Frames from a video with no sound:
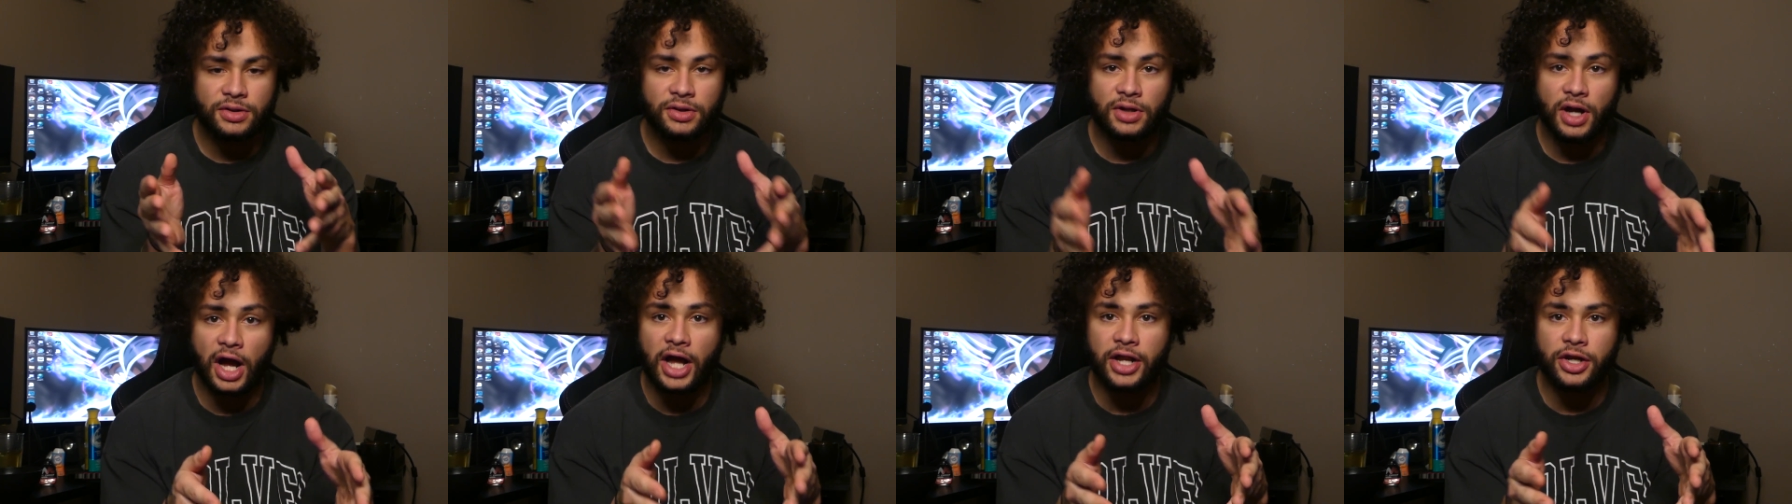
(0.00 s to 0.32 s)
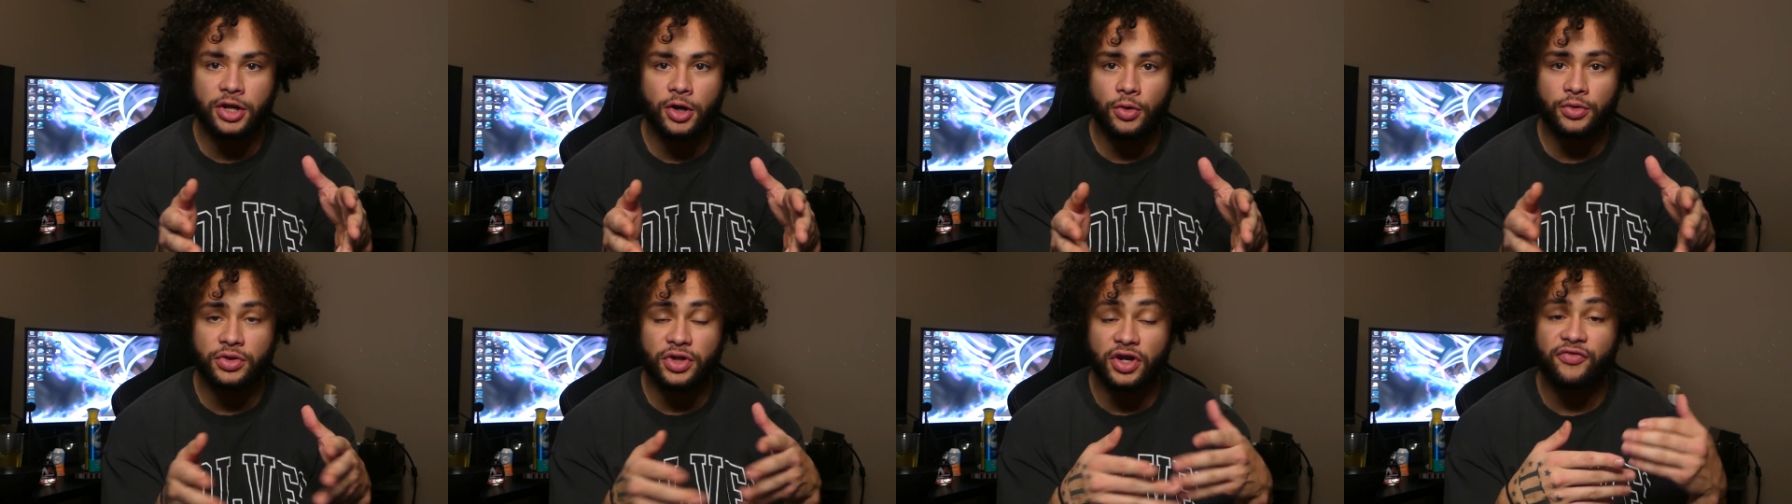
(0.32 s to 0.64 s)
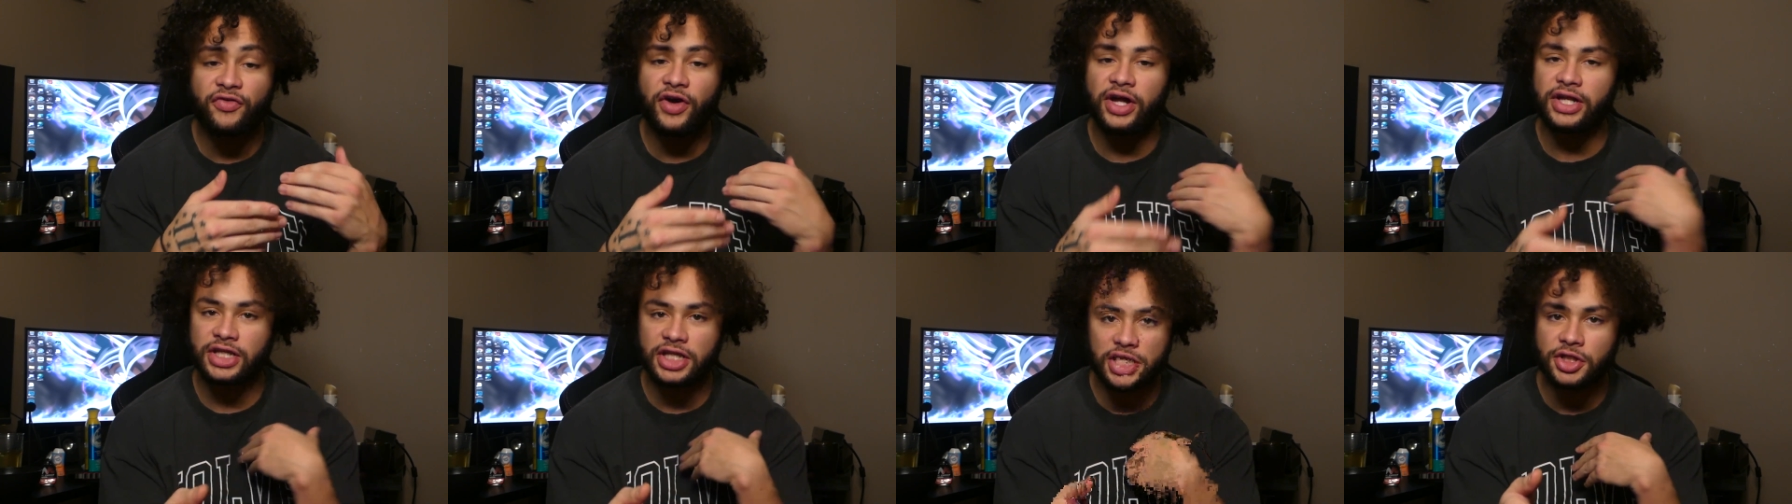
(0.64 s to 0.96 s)
that
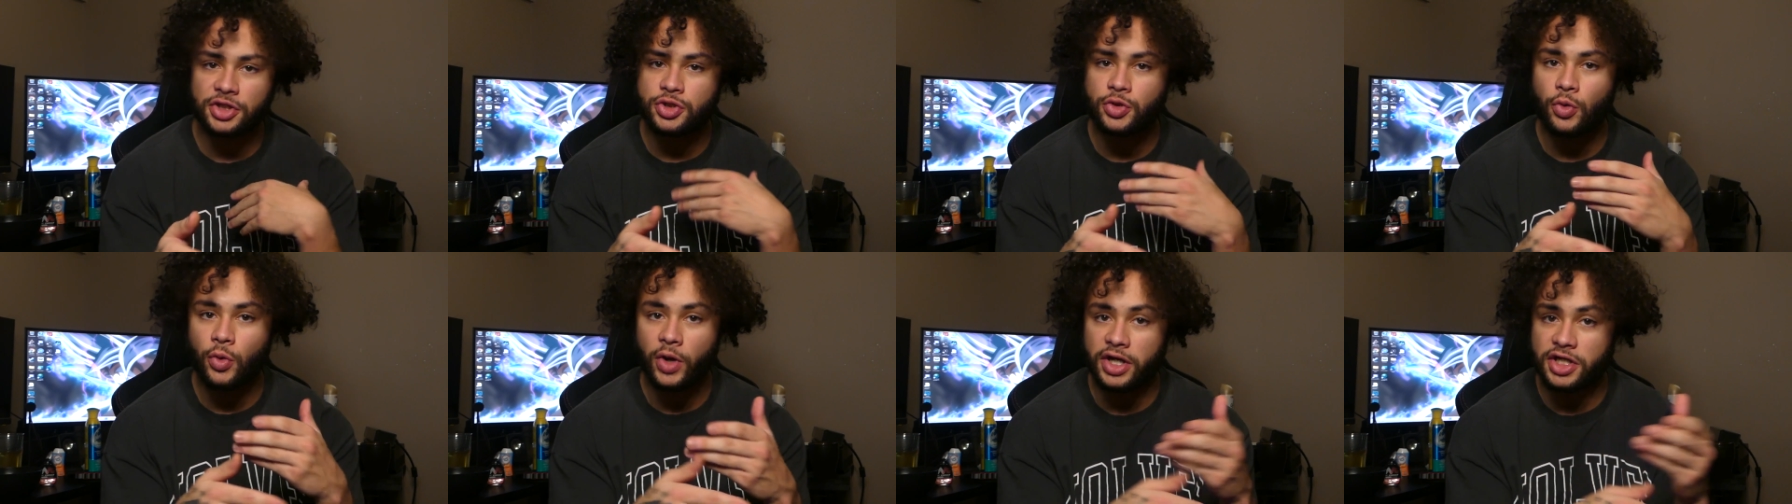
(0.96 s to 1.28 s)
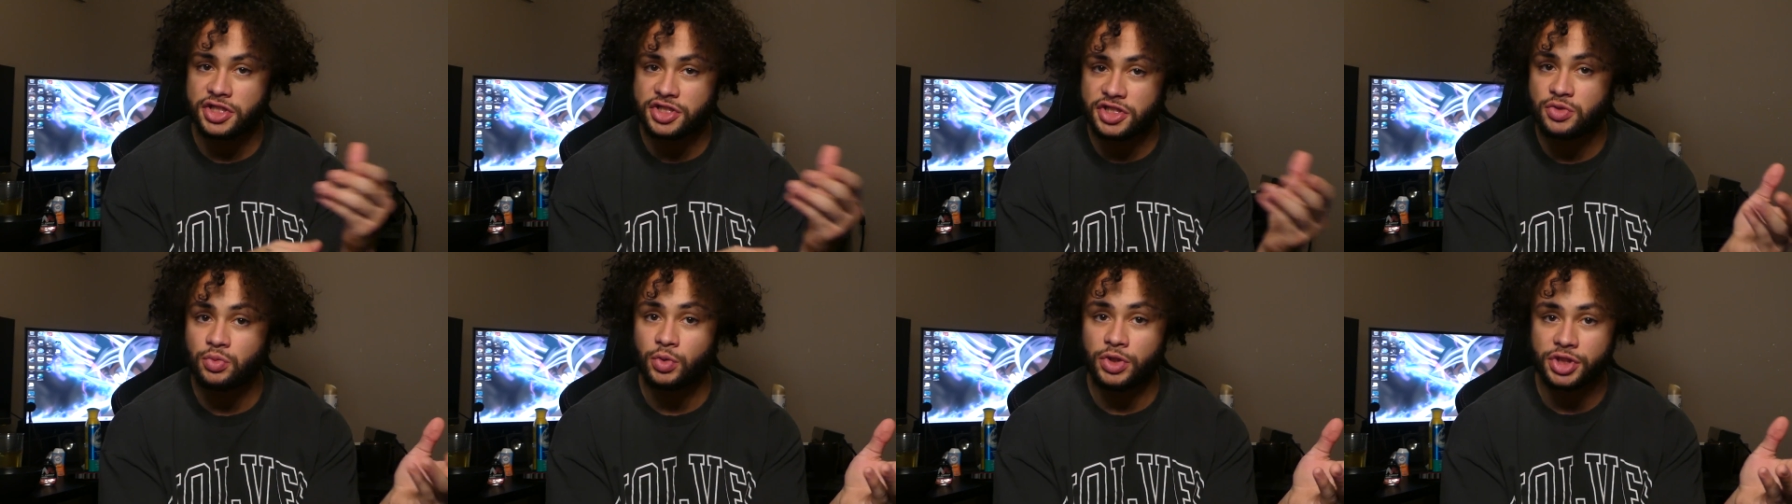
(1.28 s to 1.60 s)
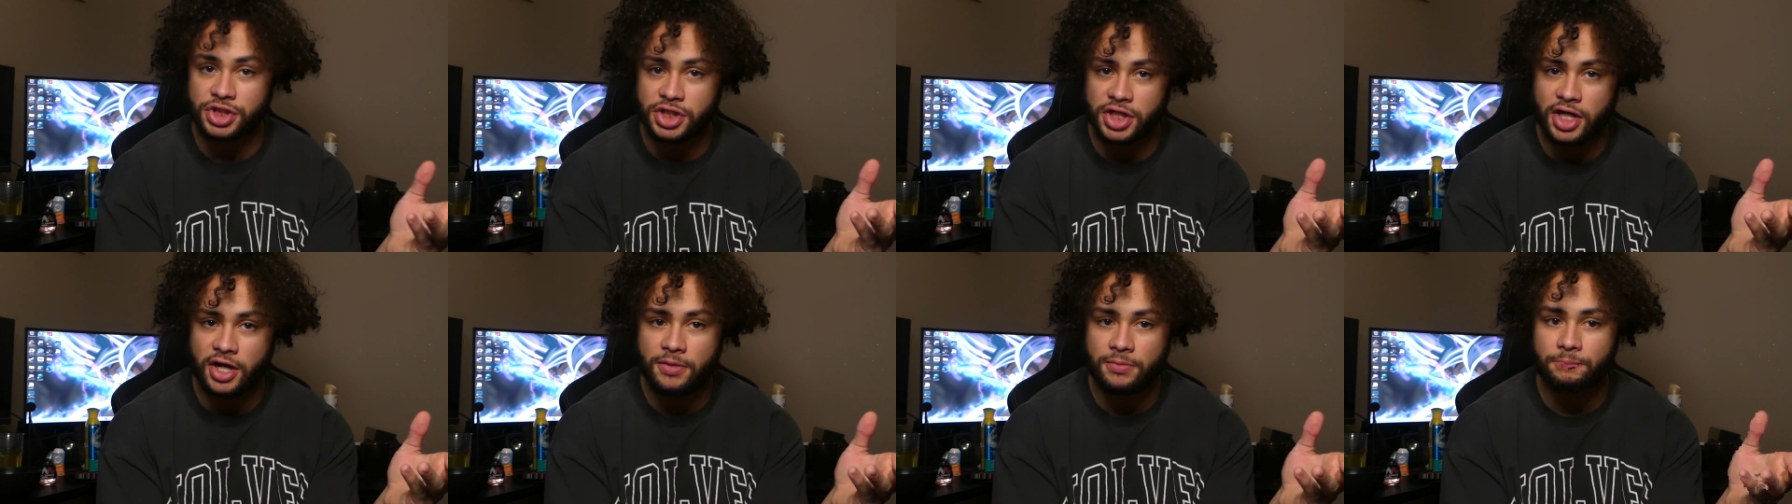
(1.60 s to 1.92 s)
if I need to, I can
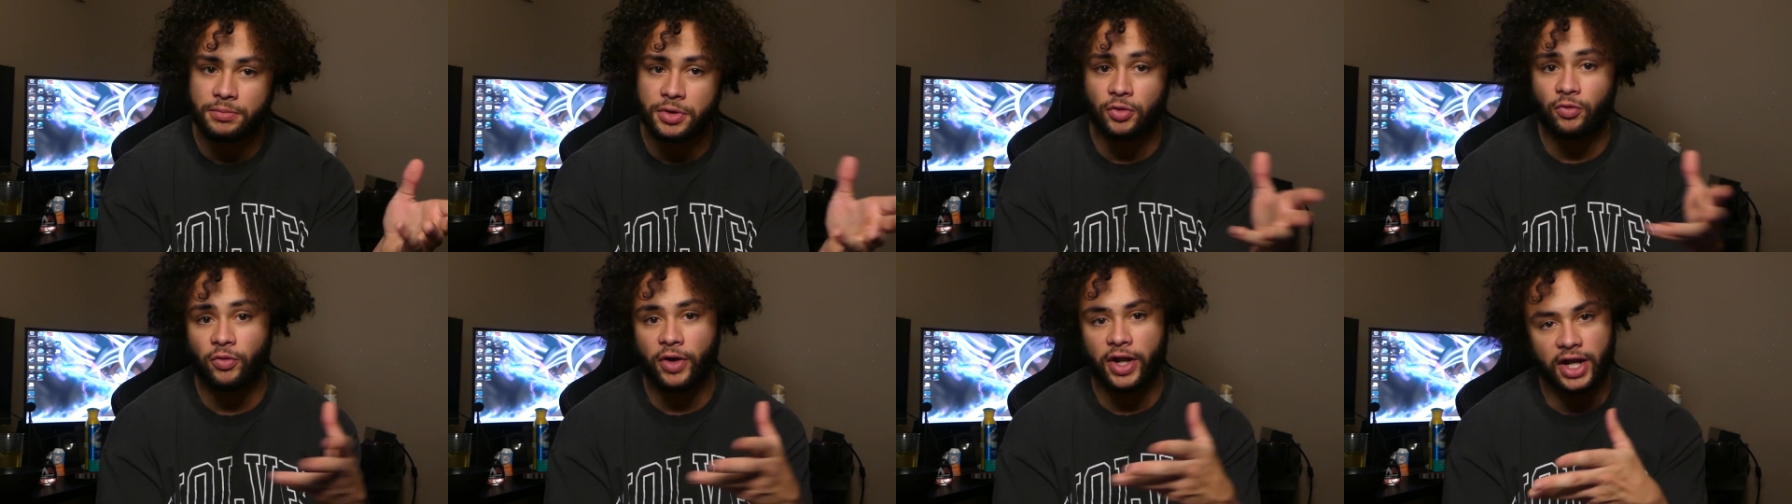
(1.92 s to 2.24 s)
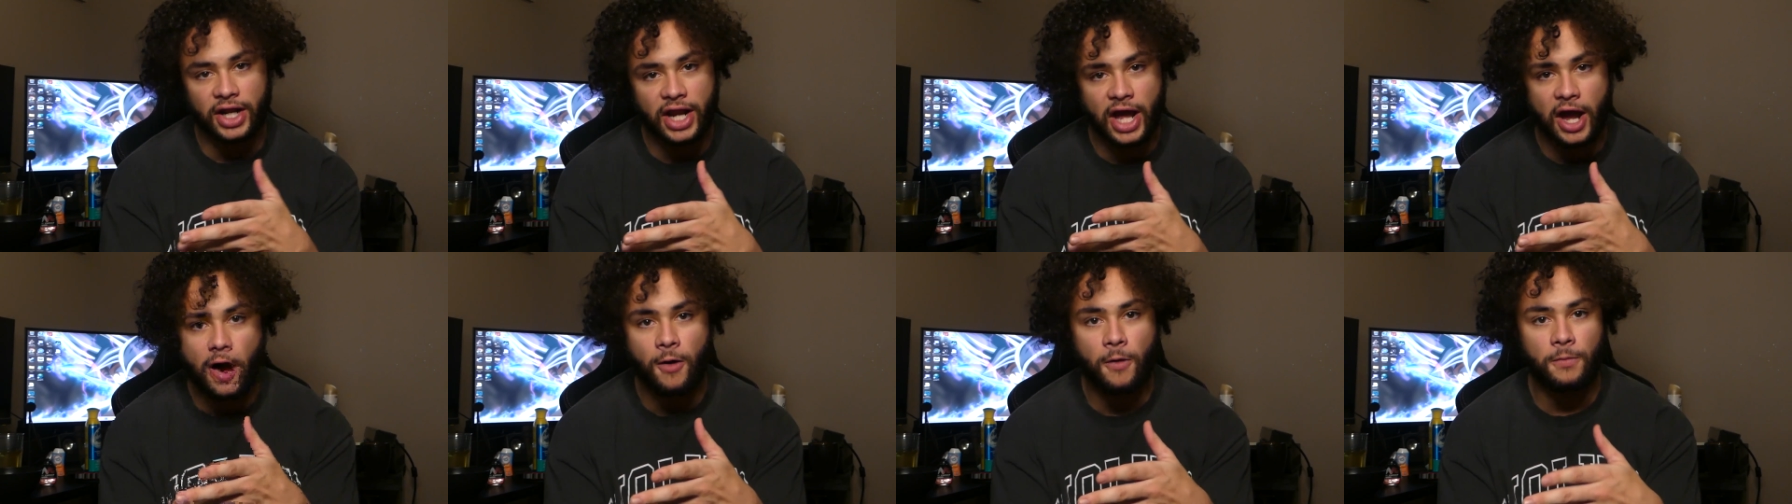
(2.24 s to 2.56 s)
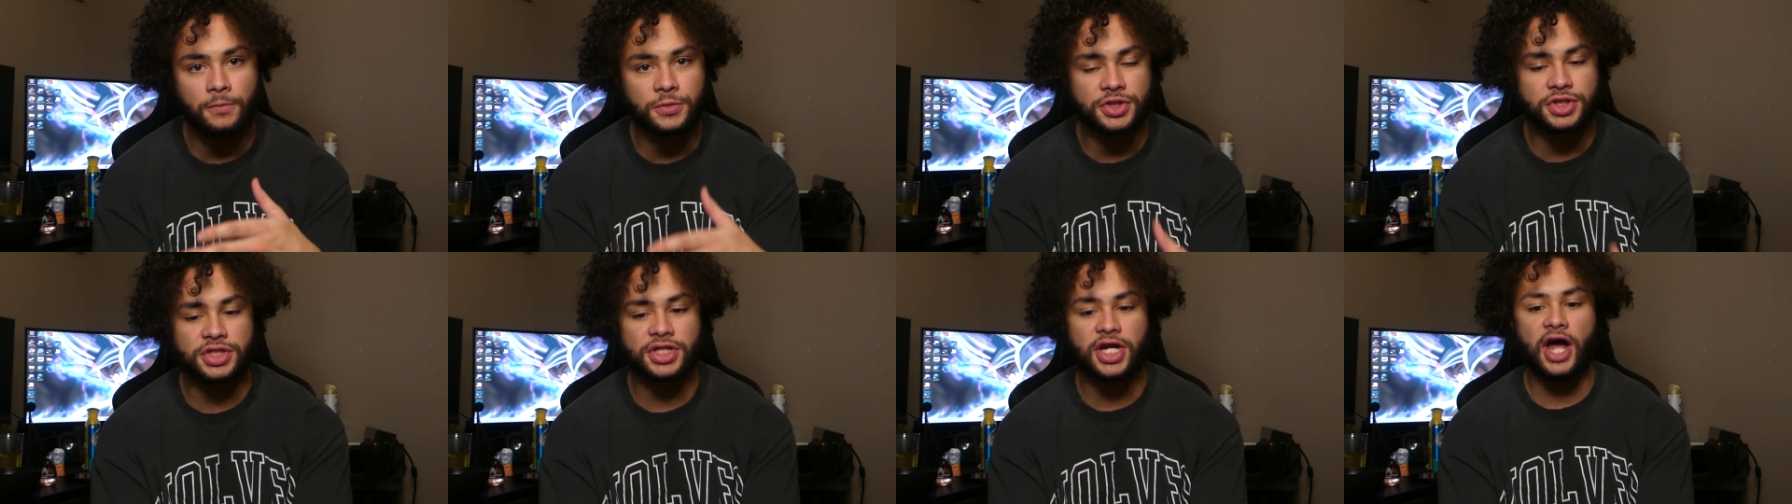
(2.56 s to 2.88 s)
switch it up, but right now
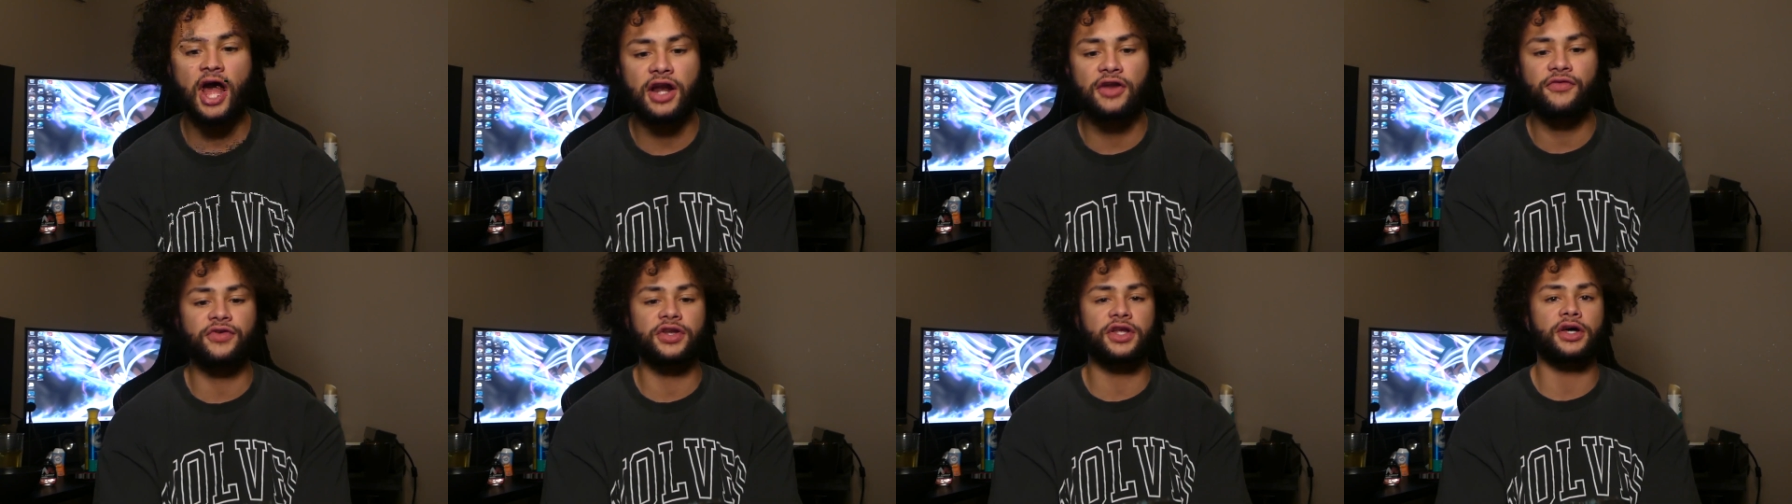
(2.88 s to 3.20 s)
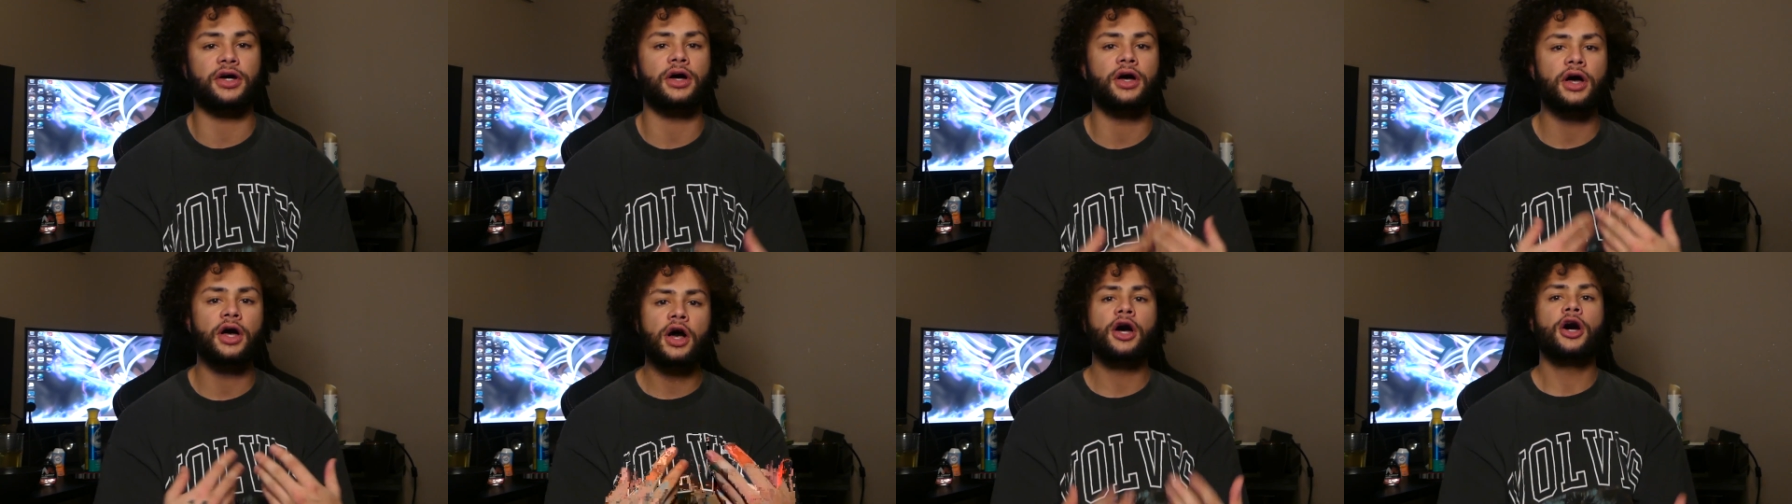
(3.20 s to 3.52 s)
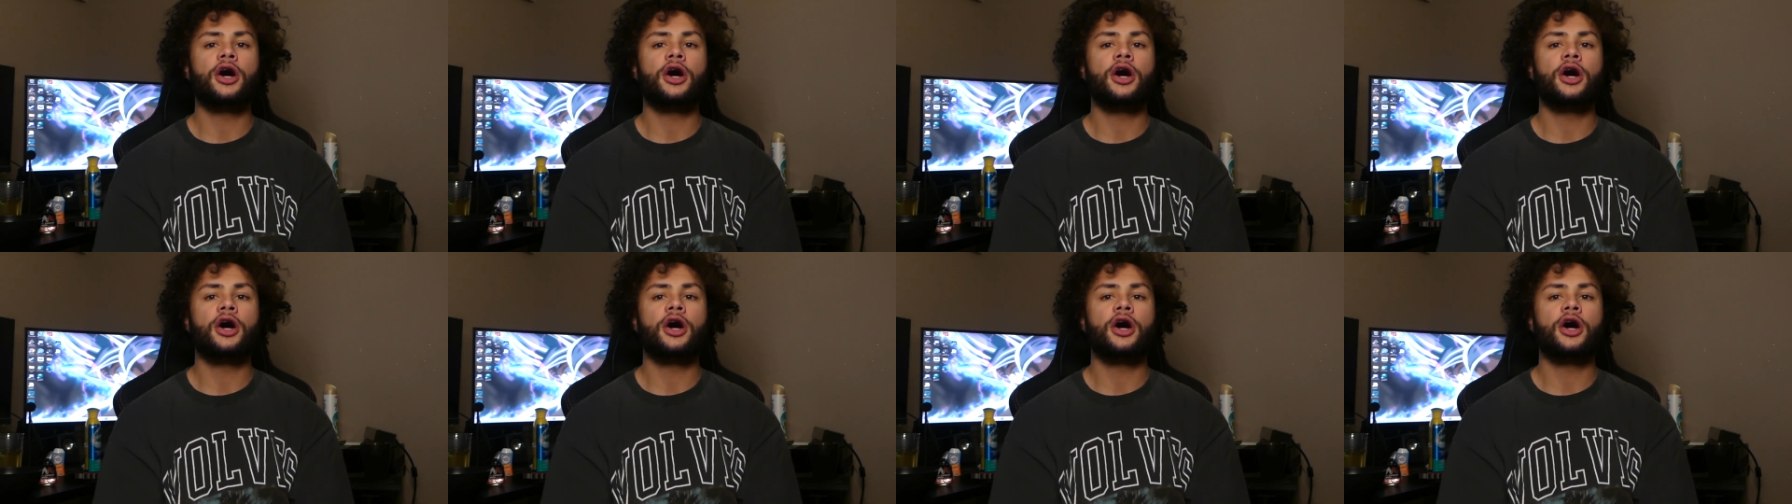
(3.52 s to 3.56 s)
I'm just kind of in a